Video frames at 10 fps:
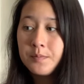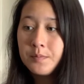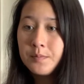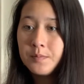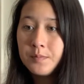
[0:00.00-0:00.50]

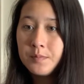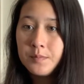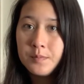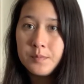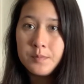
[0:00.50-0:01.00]

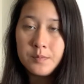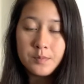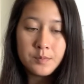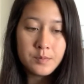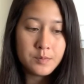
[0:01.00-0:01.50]

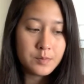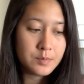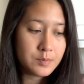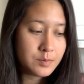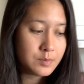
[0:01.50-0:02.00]

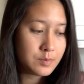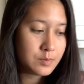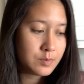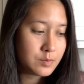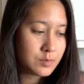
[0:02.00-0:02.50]

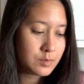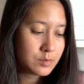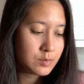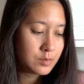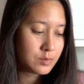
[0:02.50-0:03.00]

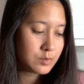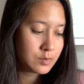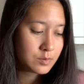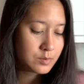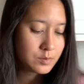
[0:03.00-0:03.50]

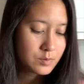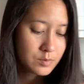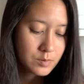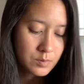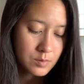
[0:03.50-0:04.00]

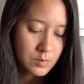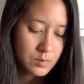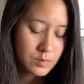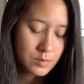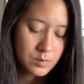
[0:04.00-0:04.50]

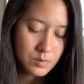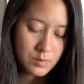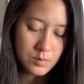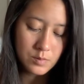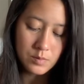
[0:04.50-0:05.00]

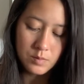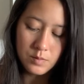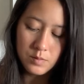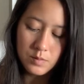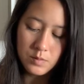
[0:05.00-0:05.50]

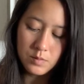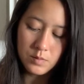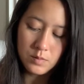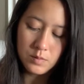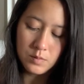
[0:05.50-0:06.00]

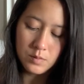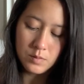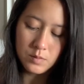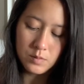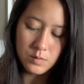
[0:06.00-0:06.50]

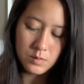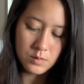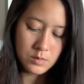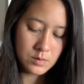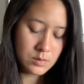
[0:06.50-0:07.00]

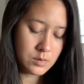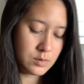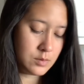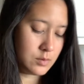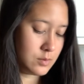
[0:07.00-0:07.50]
Nobody speaks.